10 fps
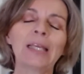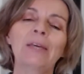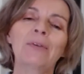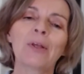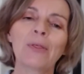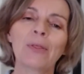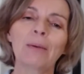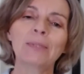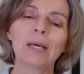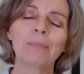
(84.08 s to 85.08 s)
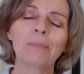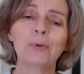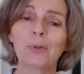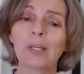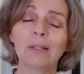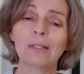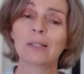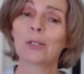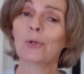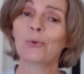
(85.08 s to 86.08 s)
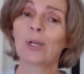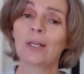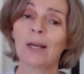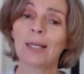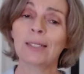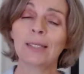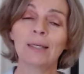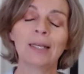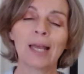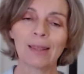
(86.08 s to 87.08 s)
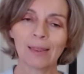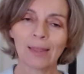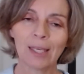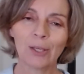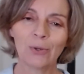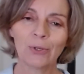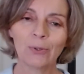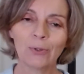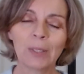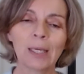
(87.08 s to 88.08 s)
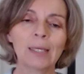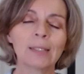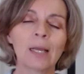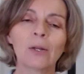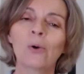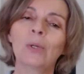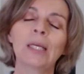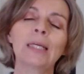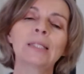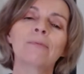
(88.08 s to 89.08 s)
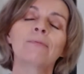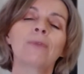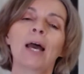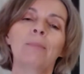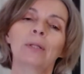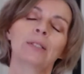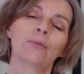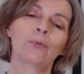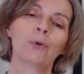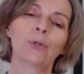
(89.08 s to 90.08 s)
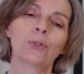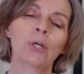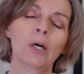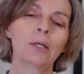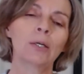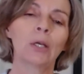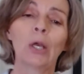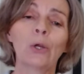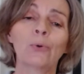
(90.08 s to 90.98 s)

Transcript: and give it a thumbs up if you think this is a great idea, and I think you do, because not only is it fabulous for your dog,